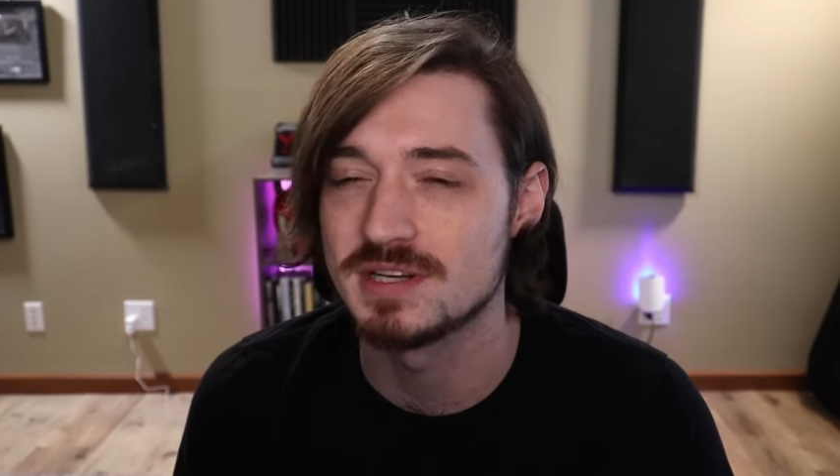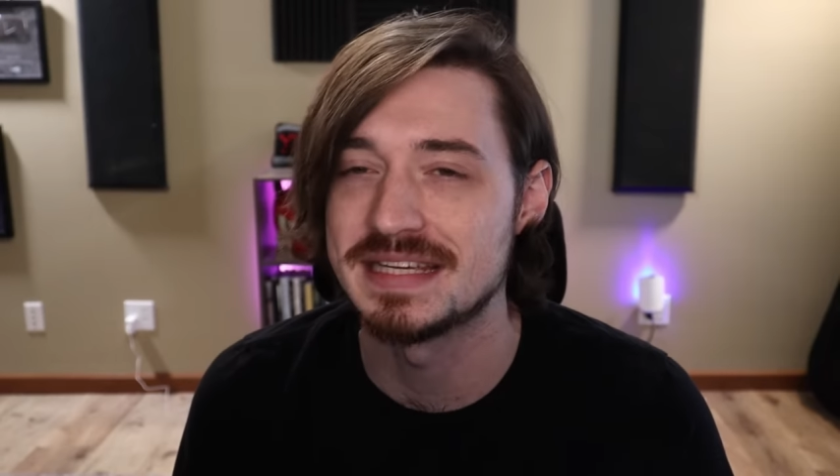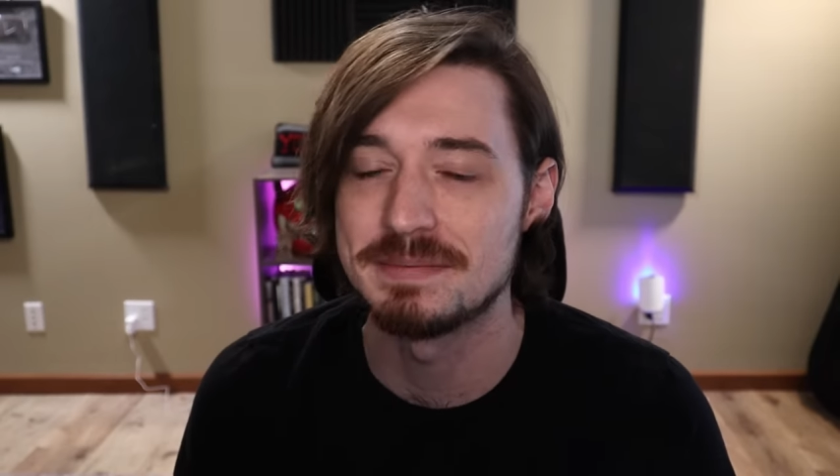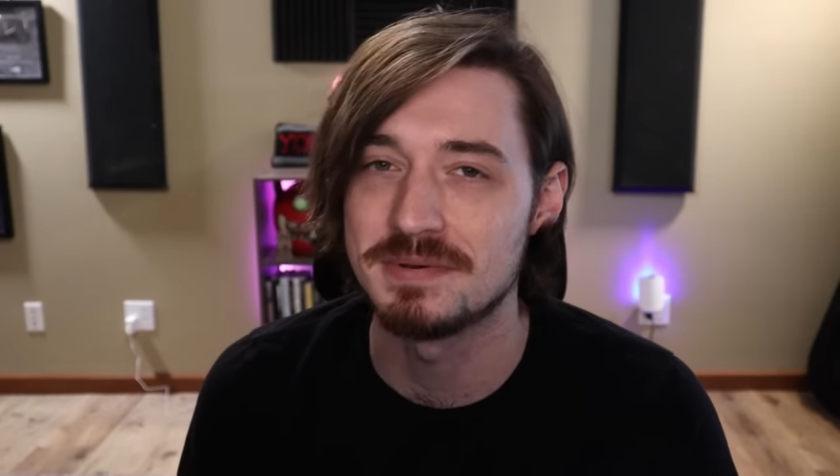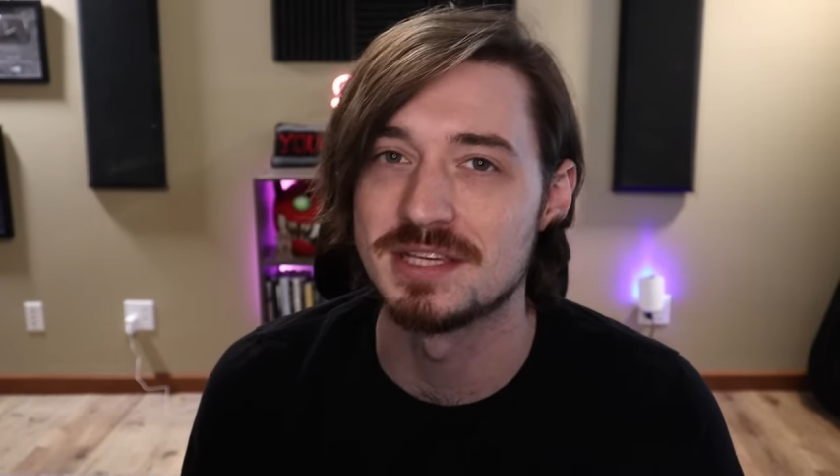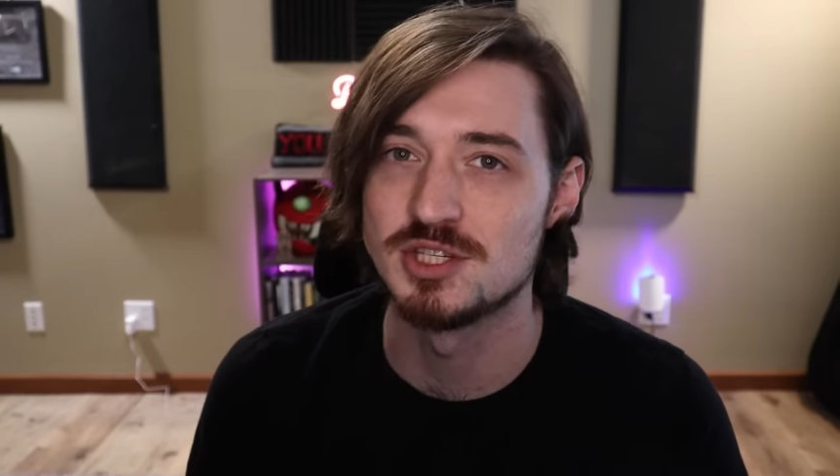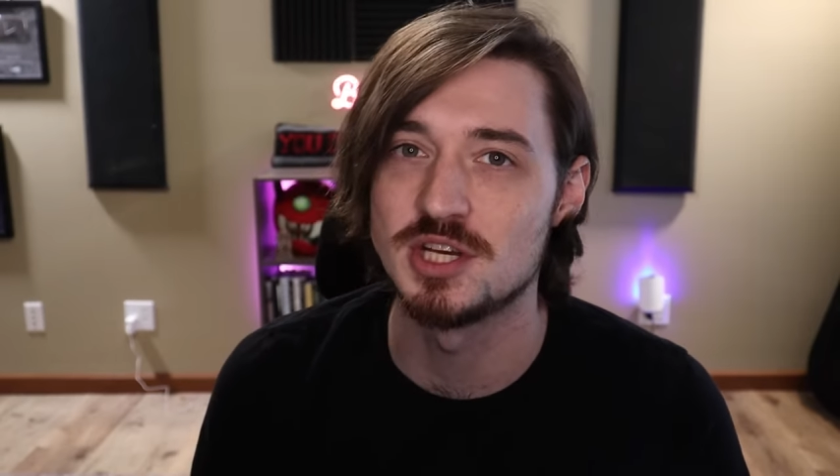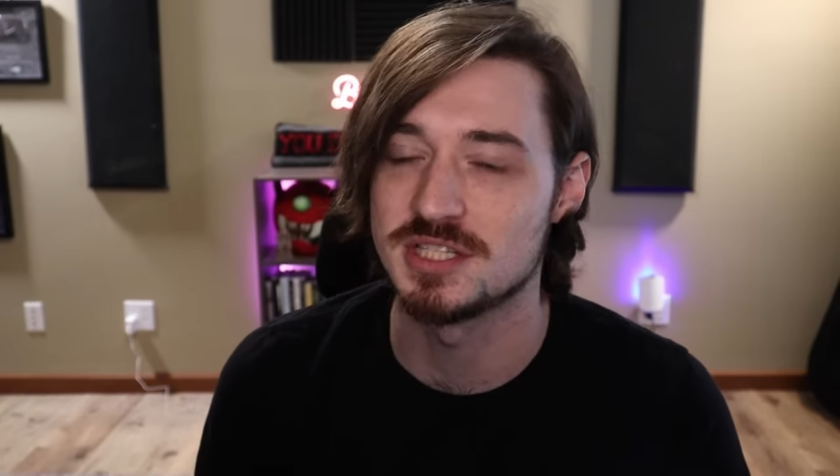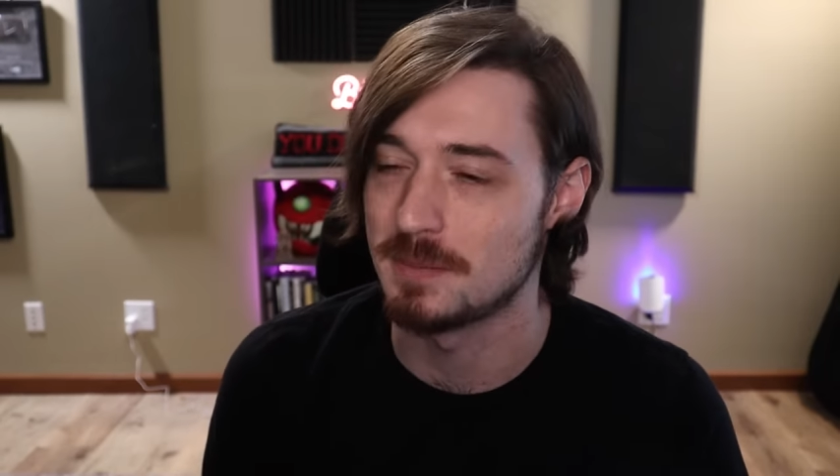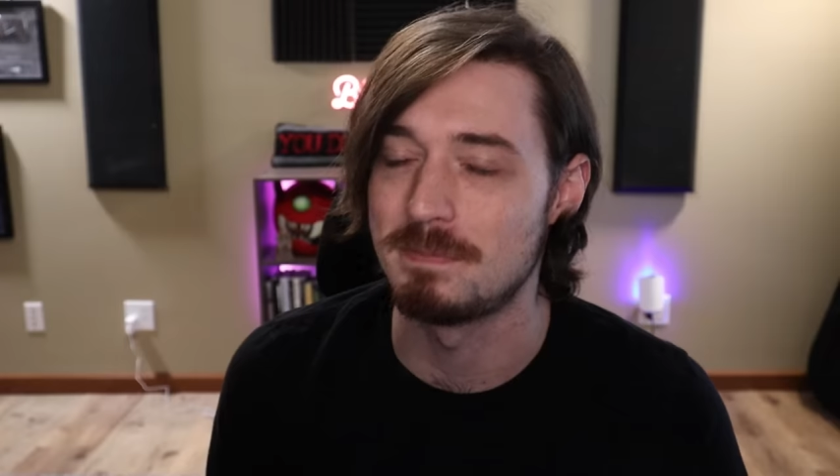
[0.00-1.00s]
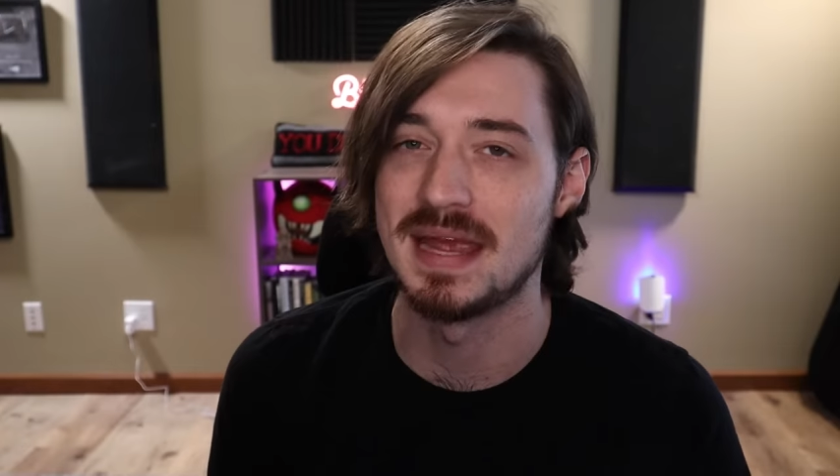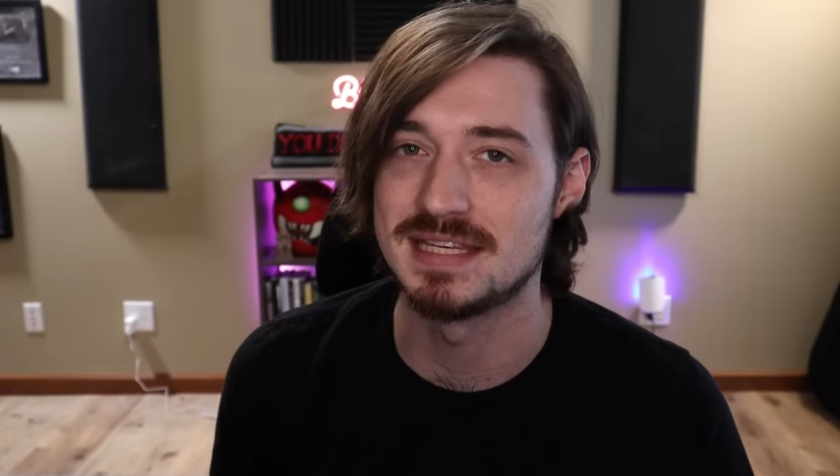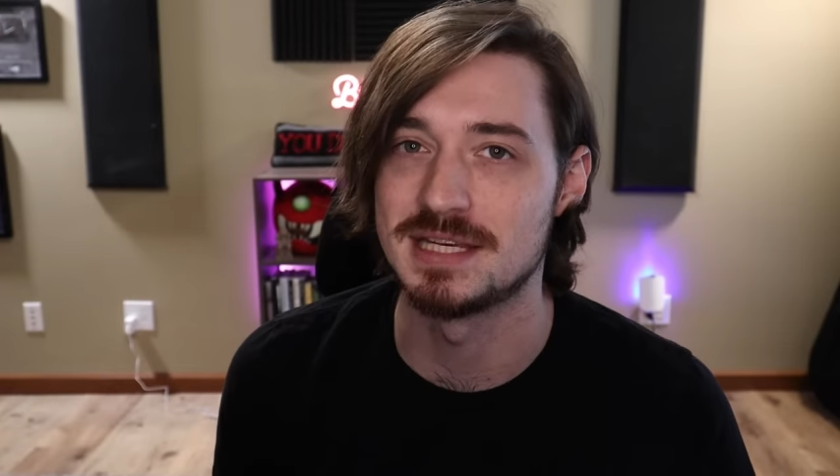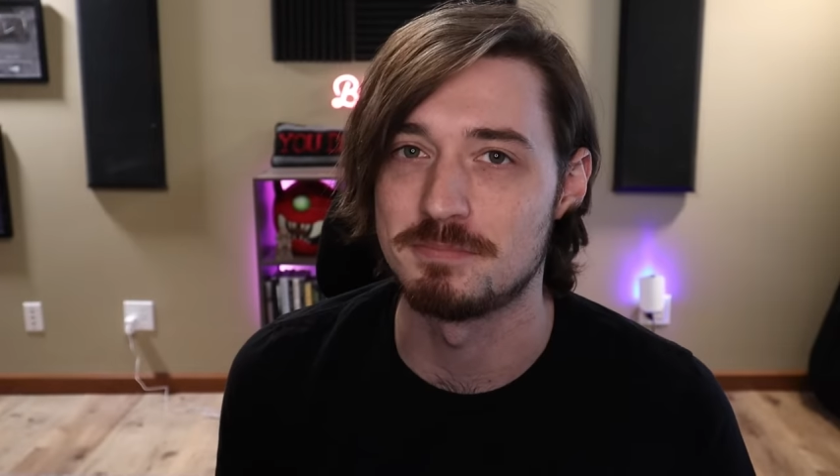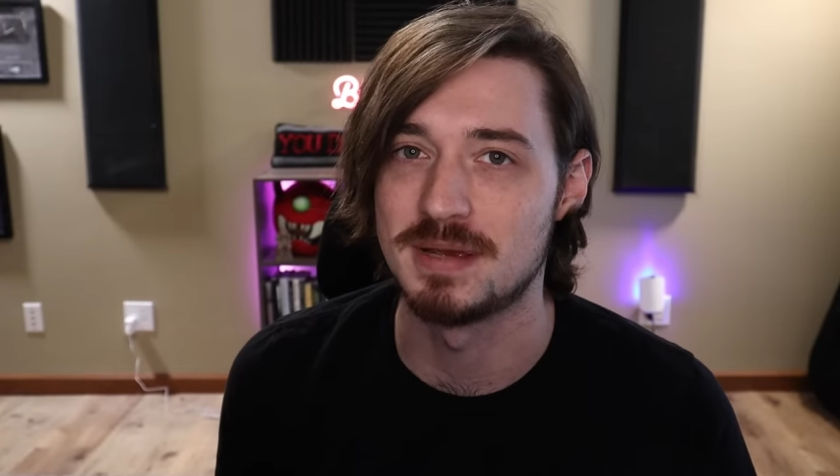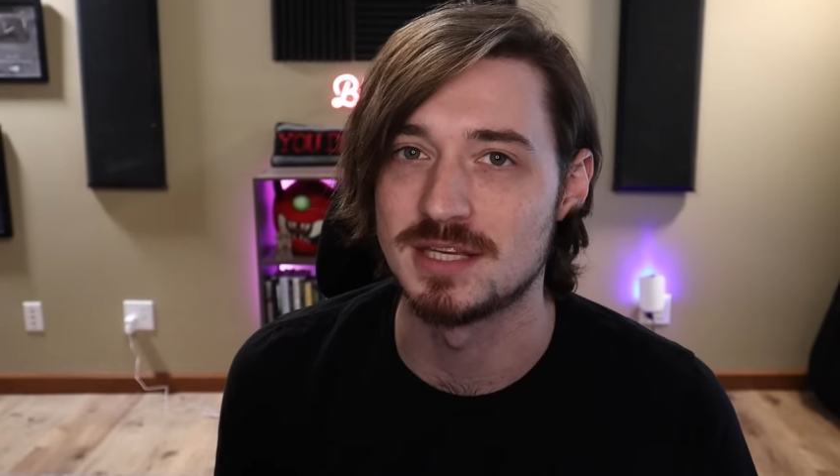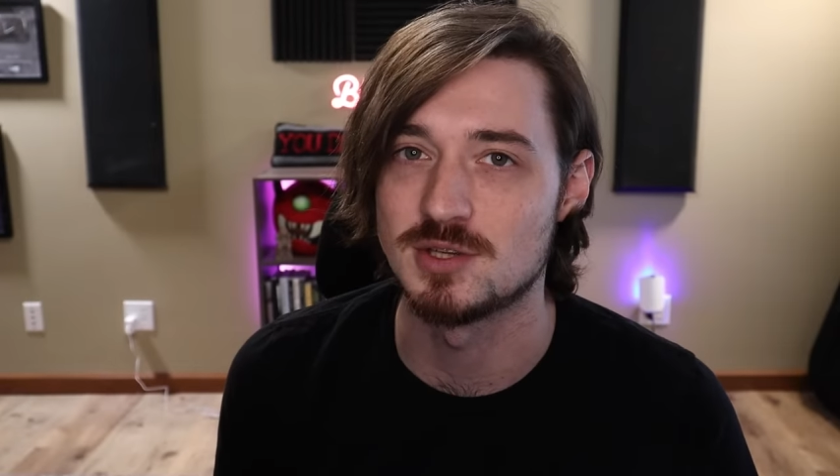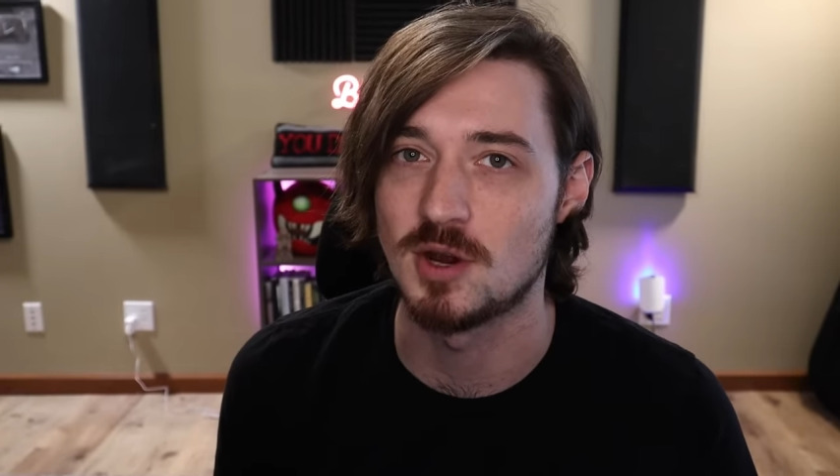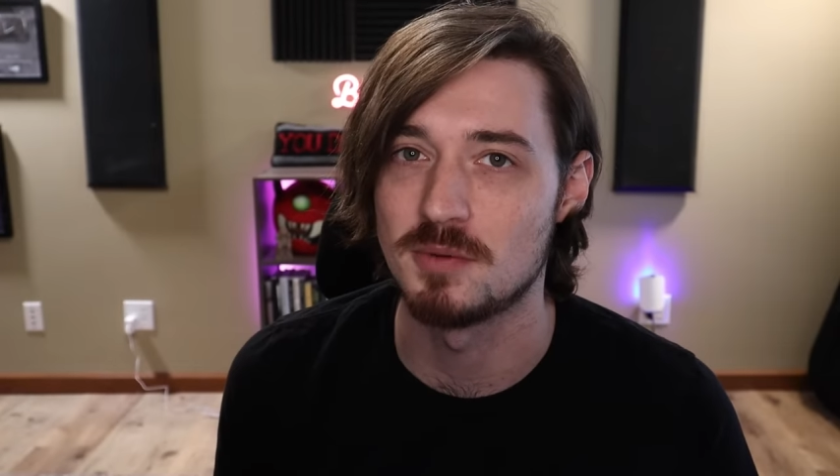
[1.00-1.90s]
deep than just a basic Pixar